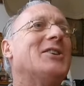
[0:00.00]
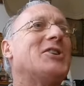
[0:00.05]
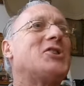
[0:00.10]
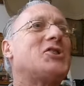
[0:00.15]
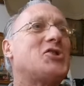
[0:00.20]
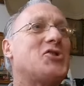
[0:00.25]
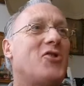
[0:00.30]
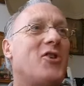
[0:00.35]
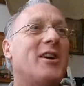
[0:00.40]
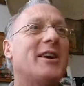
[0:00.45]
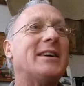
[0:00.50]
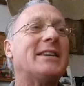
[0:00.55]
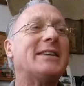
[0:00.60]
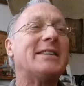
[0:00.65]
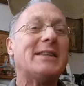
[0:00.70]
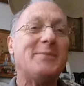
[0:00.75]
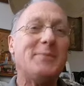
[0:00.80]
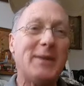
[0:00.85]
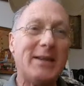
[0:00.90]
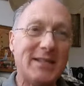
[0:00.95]
trying
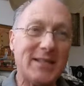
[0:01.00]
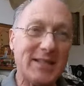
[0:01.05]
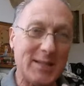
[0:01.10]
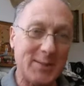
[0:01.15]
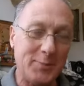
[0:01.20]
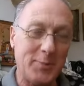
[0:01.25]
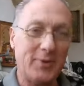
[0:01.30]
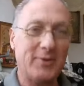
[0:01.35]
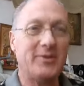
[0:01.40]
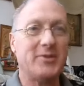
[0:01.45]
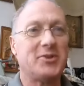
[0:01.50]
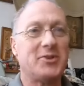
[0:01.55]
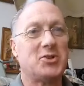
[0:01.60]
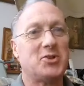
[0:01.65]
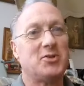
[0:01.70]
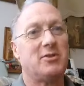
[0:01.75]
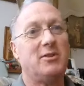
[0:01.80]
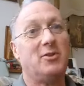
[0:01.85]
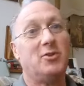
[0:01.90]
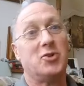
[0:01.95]
to be
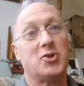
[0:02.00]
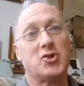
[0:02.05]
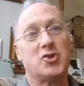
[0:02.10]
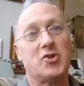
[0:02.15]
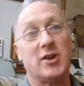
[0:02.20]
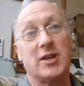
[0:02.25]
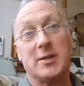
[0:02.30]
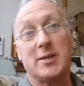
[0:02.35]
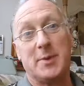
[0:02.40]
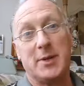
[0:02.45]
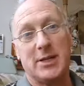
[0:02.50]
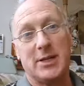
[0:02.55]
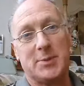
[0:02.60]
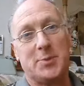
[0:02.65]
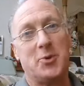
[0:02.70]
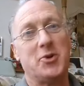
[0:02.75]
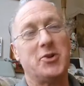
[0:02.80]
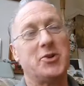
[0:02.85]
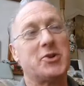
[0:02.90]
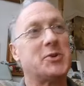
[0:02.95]
spiritual or trying to be
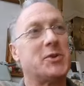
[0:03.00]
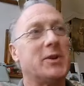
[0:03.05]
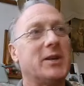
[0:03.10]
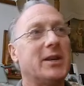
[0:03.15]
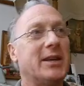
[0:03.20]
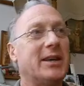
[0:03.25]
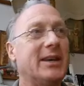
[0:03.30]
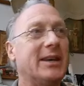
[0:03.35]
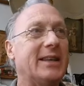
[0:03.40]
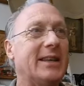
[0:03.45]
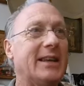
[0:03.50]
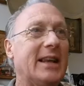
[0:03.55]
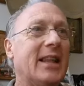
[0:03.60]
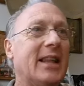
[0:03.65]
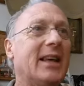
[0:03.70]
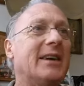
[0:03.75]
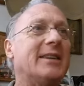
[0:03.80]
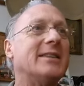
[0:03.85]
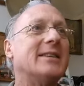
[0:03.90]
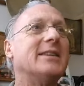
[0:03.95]
spiritually
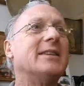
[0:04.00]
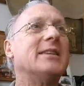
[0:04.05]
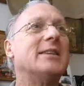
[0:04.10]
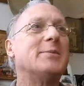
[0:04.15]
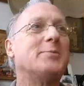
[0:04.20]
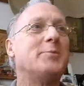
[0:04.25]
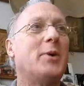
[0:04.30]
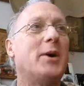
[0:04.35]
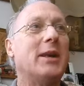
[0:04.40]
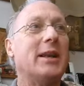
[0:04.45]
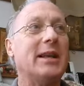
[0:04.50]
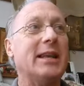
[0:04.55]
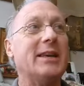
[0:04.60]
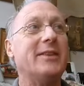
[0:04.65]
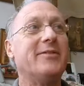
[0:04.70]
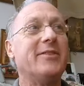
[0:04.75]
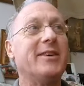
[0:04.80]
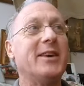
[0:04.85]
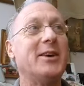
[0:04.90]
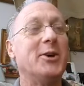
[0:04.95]
enlightened by
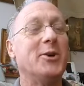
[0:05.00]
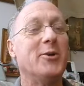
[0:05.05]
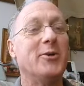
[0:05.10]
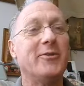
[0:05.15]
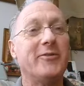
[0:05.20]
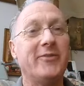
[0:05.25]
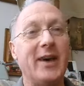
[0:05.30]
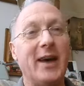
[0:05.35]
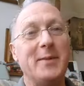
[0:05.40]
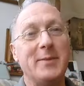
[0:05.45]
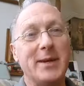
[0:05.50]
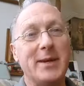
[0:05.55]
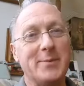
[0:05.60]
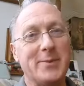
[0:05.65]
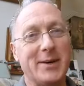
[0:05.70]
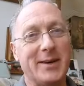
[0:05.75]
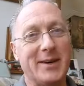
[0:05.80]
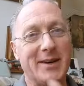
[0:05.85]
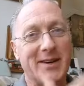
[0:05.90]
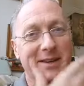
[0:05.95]
leaving your family
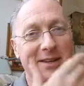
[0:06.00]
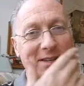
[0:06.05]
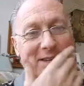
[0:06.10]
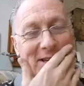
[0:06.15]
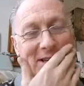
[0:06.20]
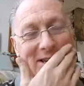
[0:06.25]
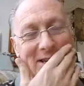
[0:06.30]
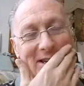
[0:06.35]
behind.